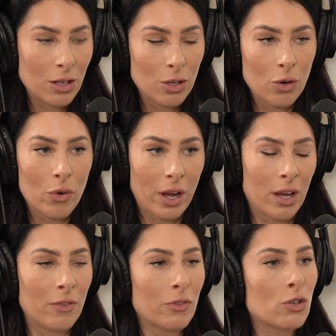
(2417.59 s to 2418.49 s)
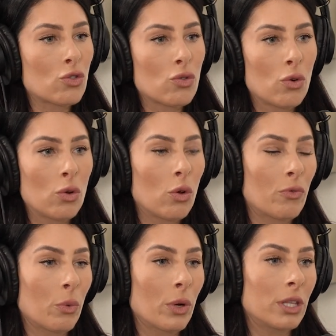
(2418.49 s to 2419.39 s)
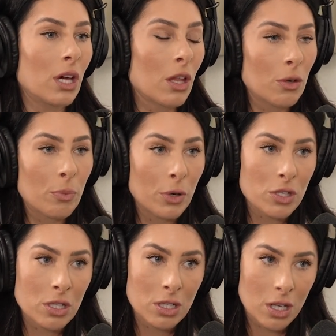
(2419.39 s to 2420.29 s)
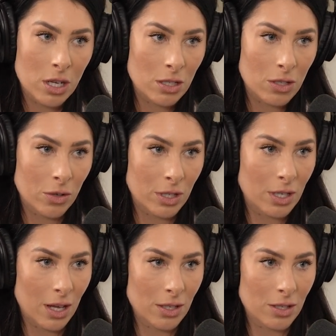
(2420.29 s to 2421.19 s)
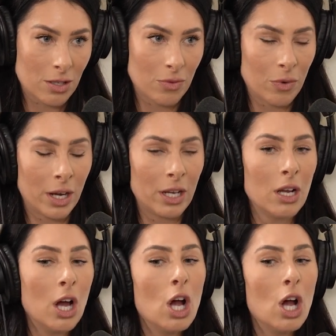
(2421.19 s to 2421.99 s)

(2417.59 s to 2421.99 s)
You don't have control over what the other person does or says, right?